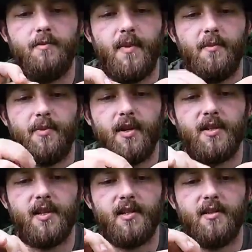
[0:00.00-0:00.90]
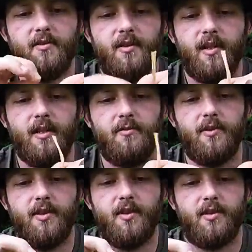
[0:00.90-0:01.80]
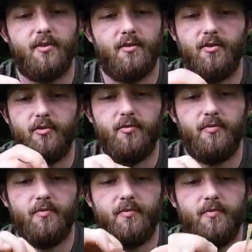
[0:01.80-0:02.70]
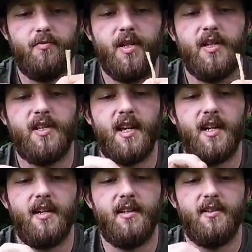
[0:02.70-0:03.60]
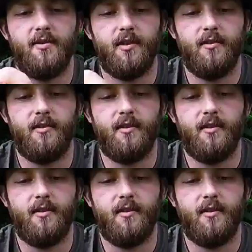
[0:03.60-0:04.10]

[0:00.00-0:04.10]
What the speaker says: That process going again with just your new piece added into it.